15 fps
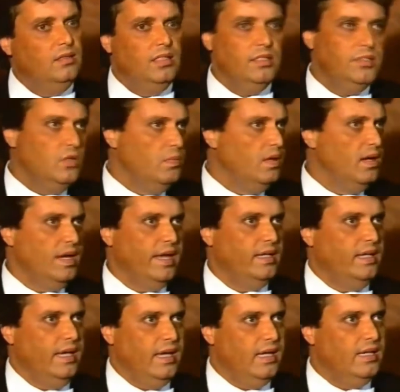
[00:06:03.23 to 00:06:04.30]
this
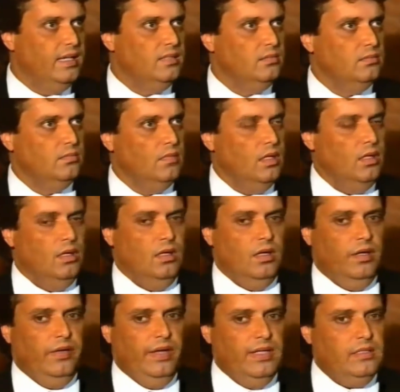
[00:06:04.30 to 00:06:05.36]
human-like alien,
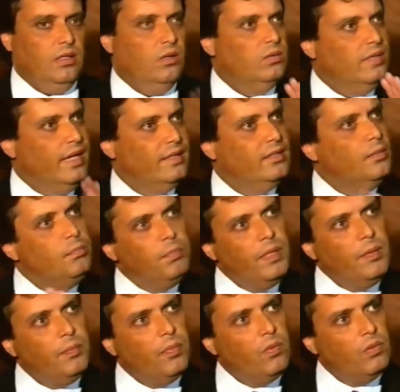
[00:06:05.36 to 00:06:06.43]
is contacting
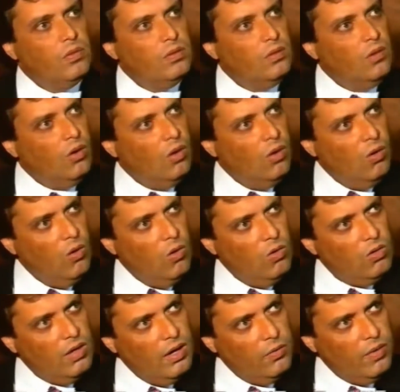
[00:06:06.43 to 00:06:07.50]
people
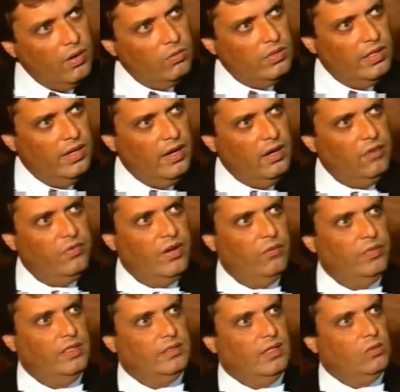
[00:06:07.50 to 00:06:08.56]
all around the area
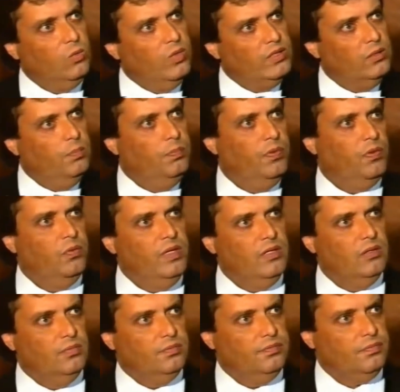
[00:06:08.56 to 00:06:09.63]
of the southwest of Puerto
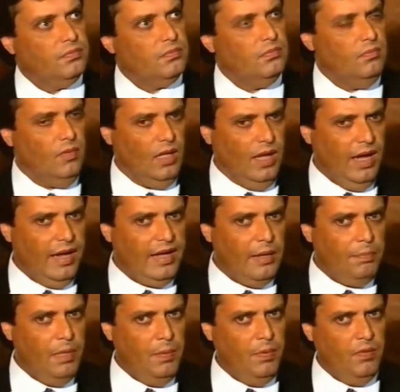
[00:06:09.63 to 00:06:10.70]
Rico. I
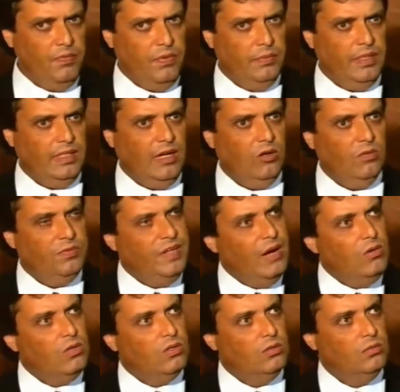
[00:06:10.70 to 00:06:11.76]
have people from the town of
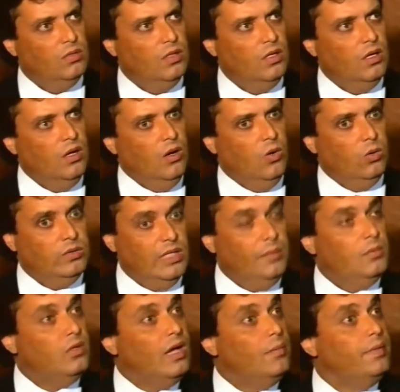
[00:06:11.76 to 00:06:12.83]
Yauco who
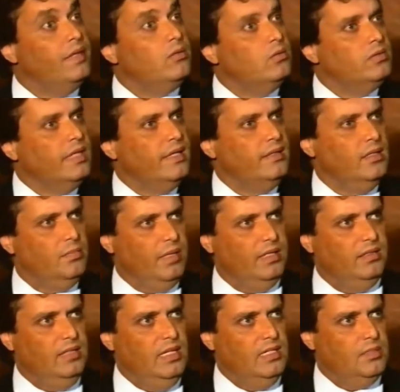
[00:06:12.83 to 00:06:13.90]
seem to have been contacted by
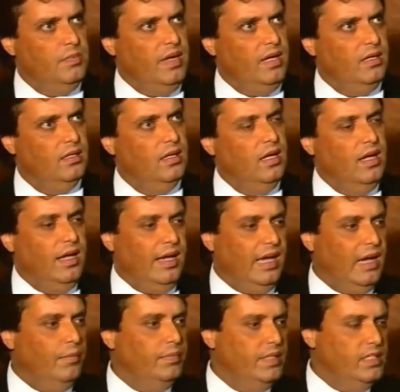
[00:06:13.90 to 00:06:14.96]
this man. I
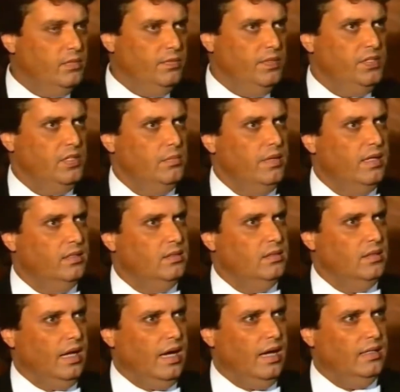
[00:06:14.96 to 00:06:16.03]
have this fisherman,
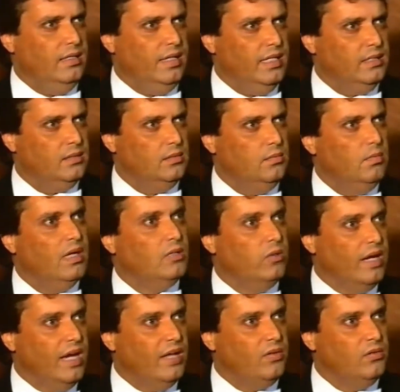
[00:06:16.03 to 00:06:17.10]
Andres
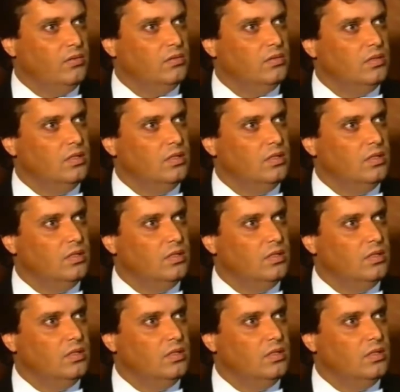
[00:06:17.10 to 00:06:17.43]
Maldonado,